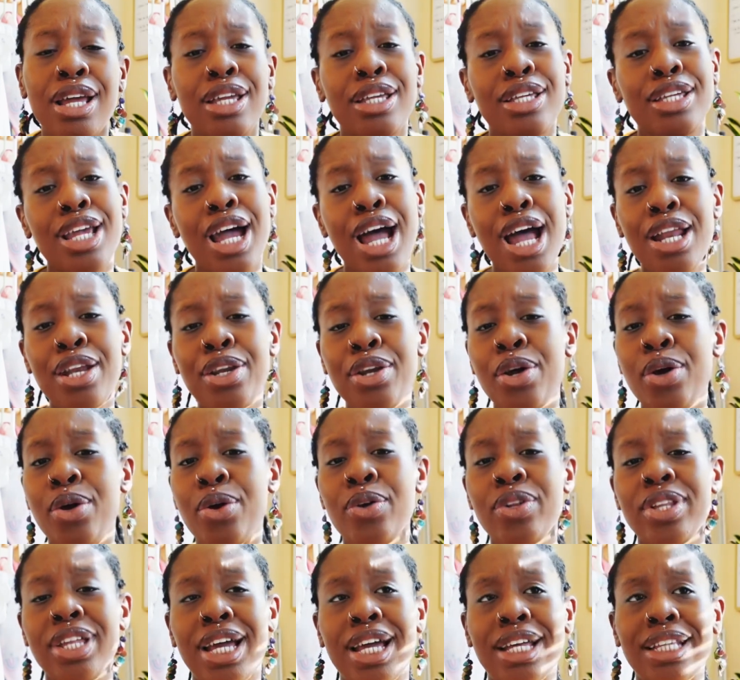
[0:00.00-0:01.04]
Y'all
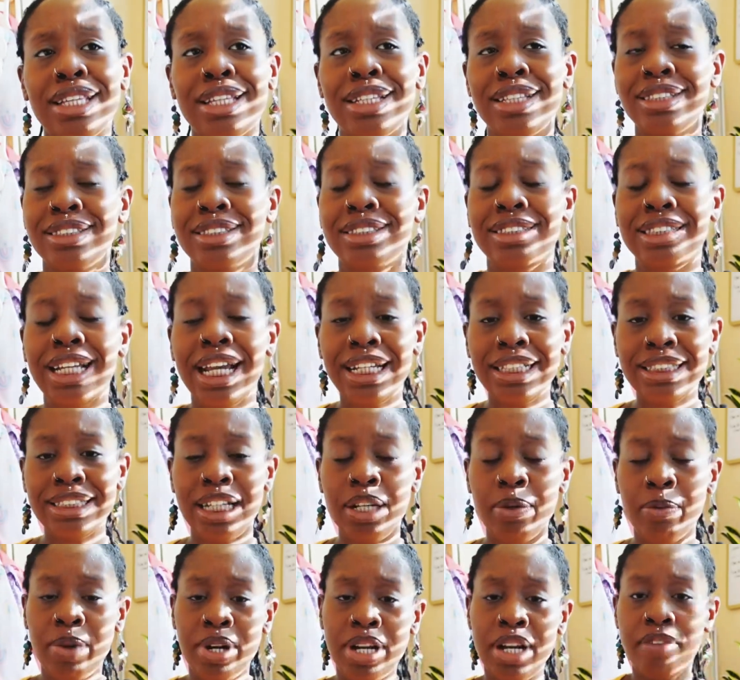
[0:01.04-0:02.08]
know that they
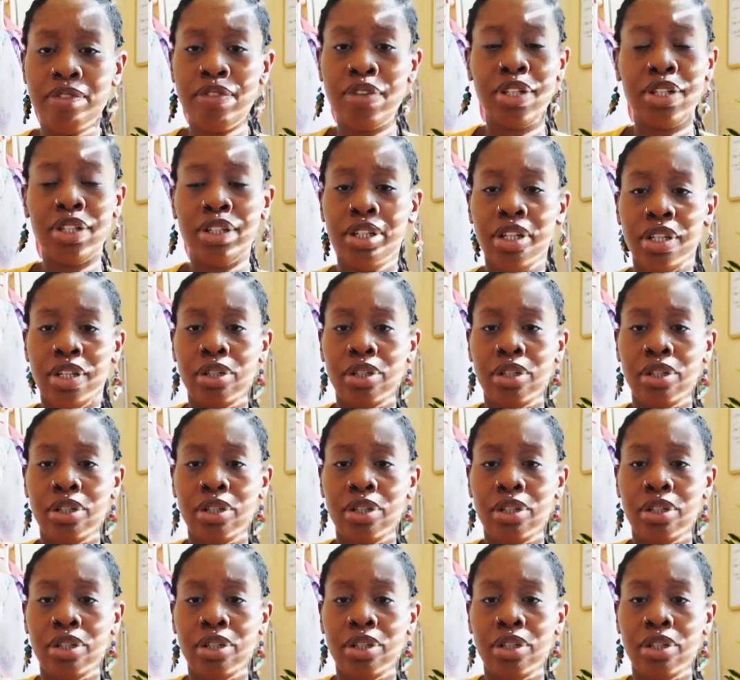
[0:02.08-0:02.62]
say whatever.